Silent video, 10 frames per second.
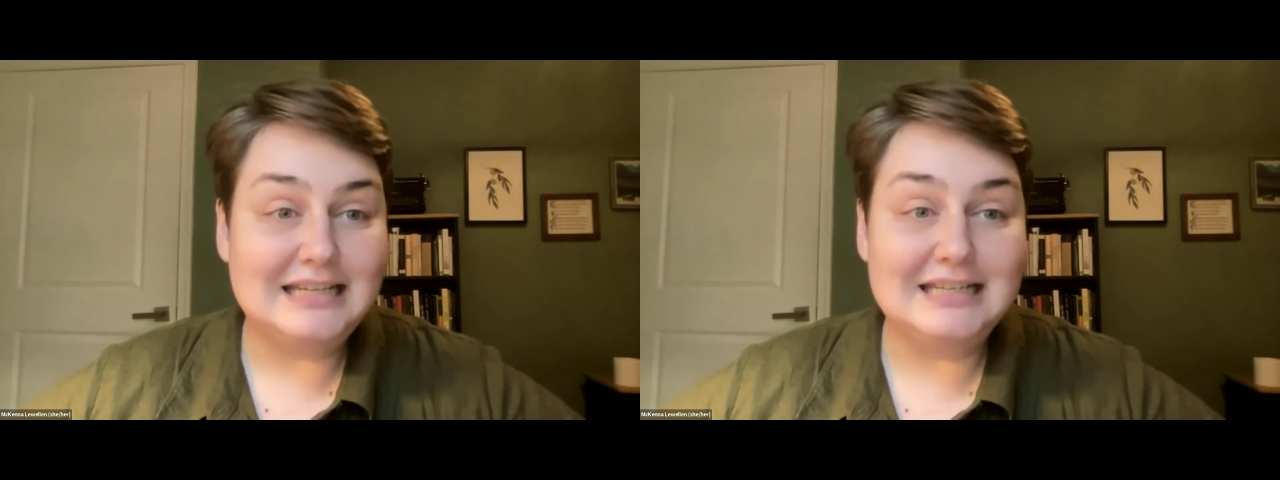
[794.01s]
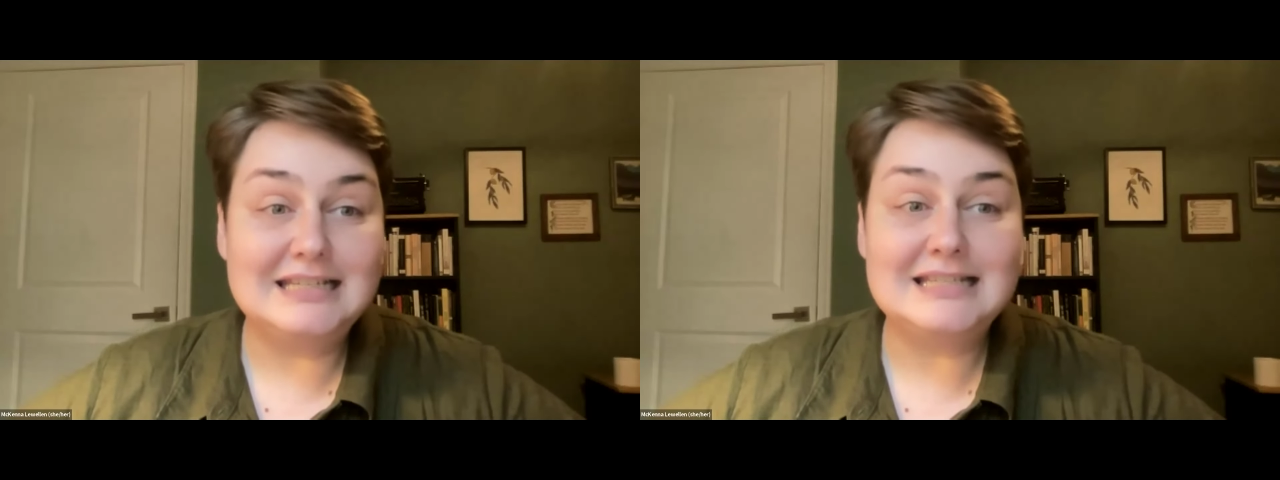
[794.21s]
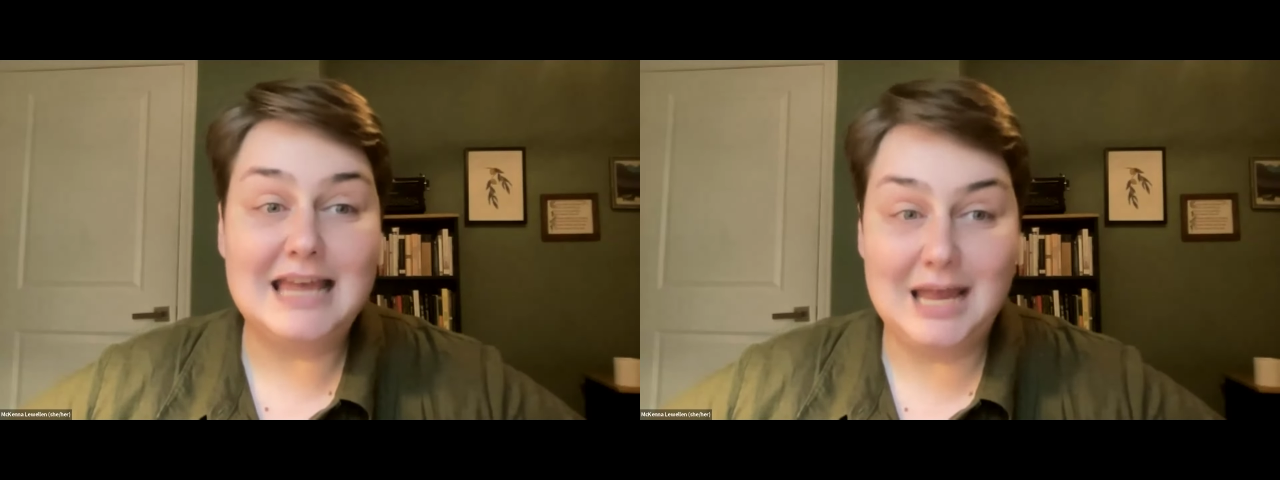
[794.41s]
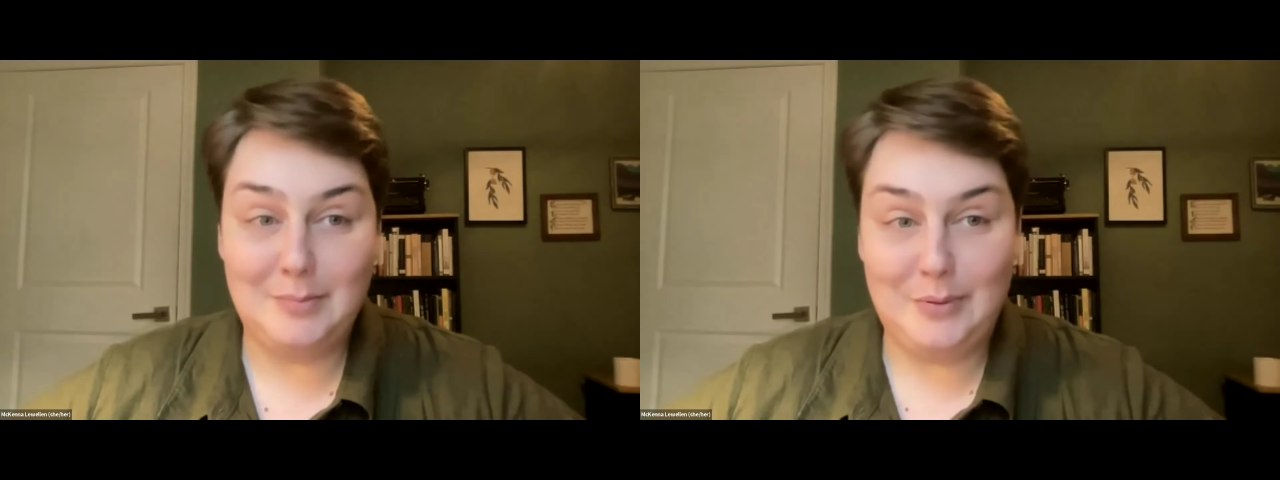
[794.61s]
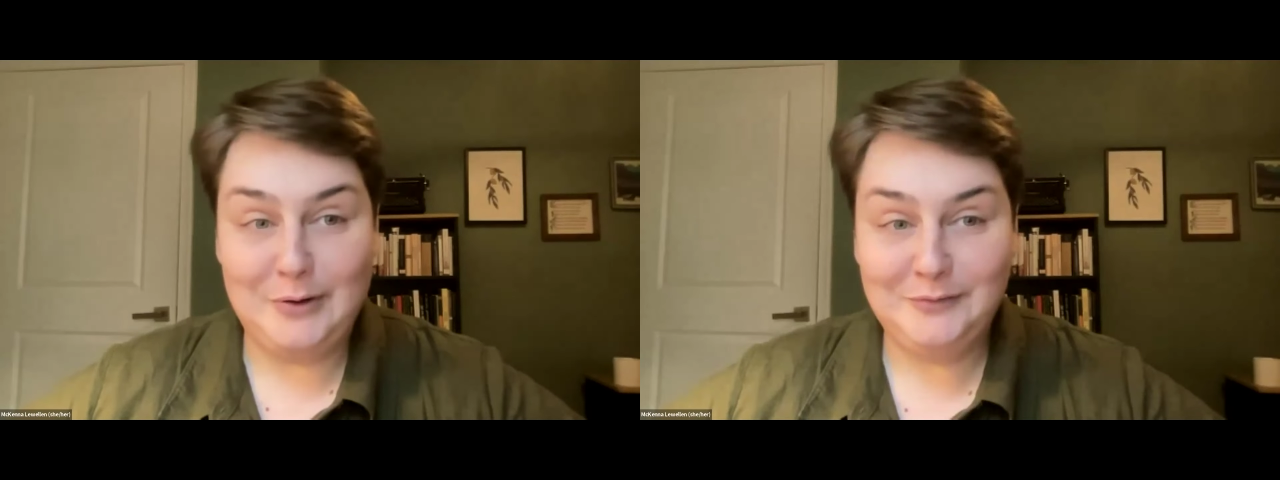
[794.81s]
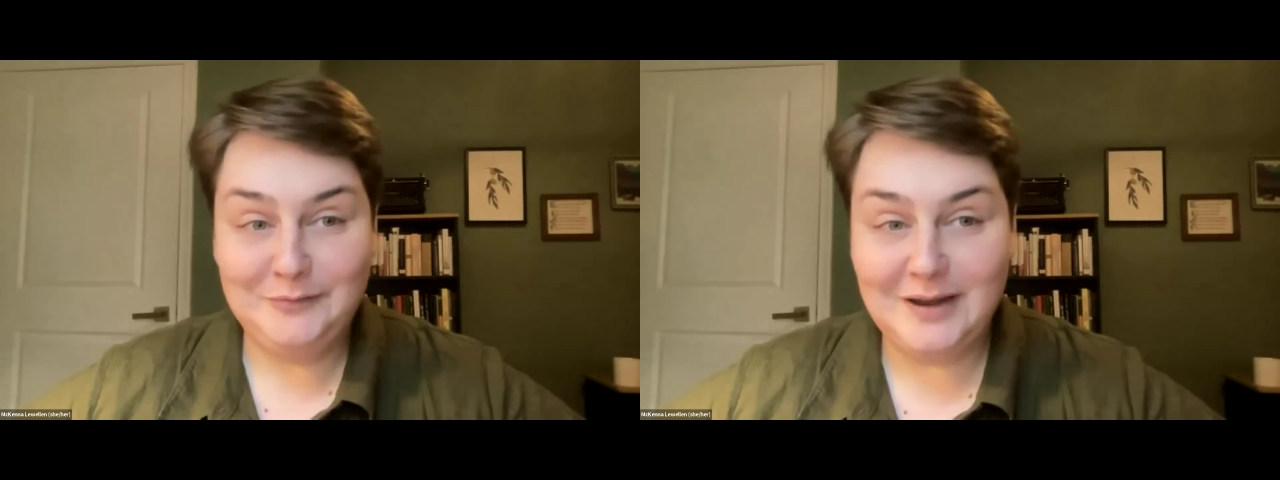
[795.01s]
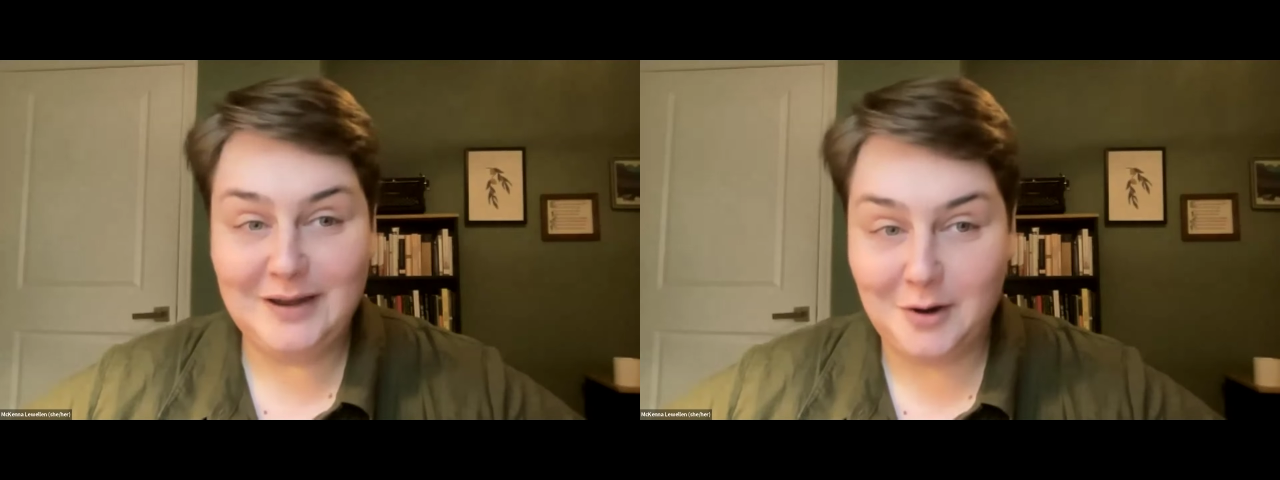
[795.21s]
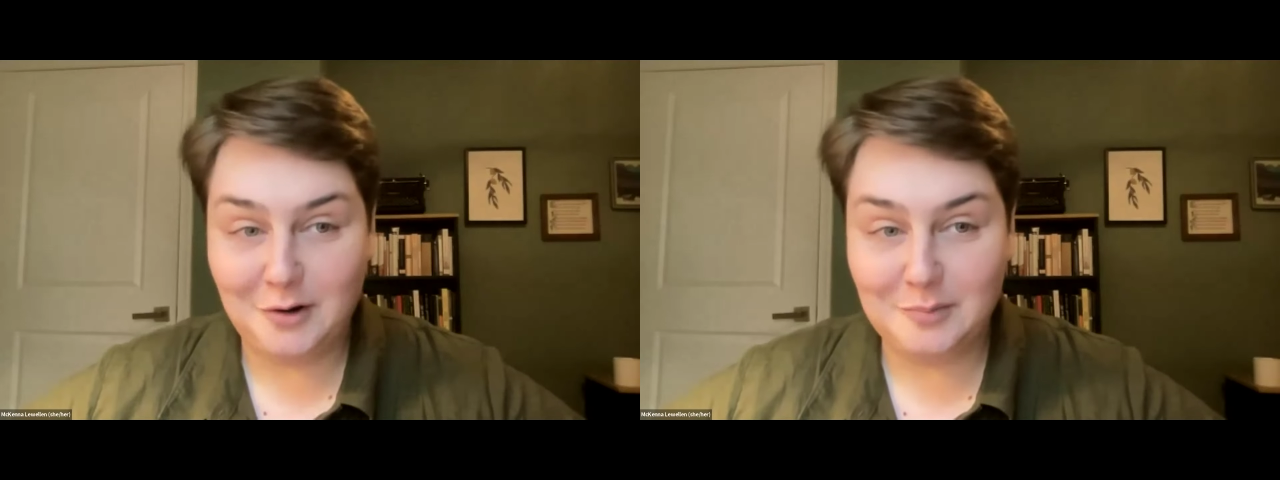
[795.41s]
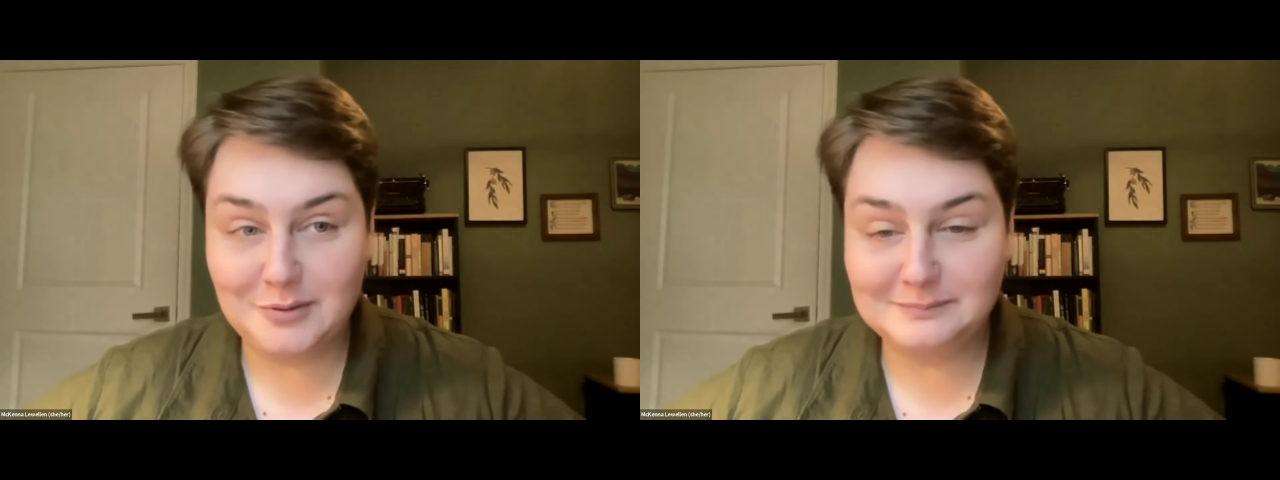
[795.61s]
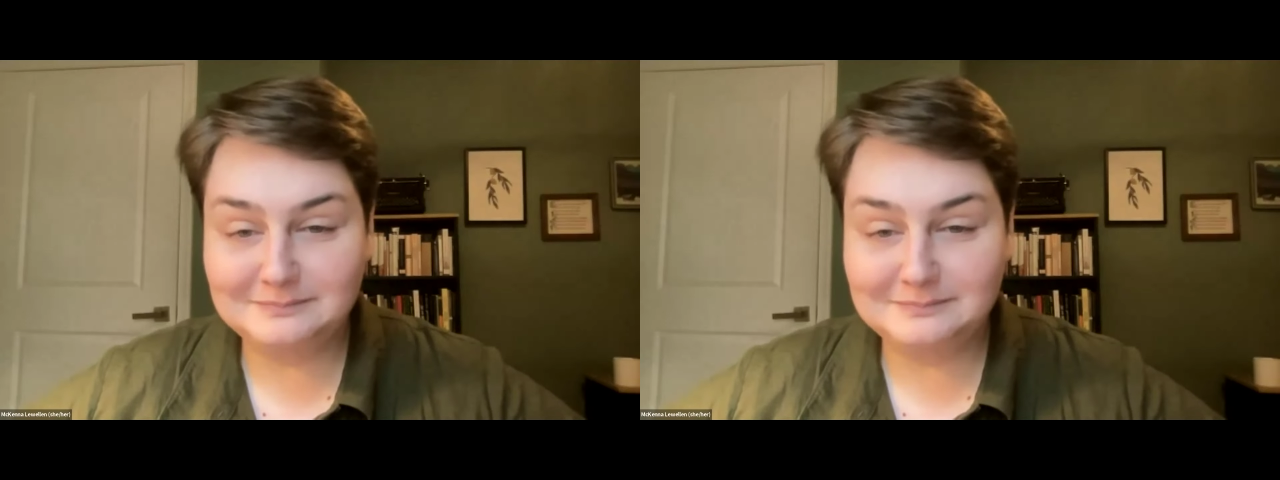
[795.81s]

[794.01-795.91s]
is ample, I hope.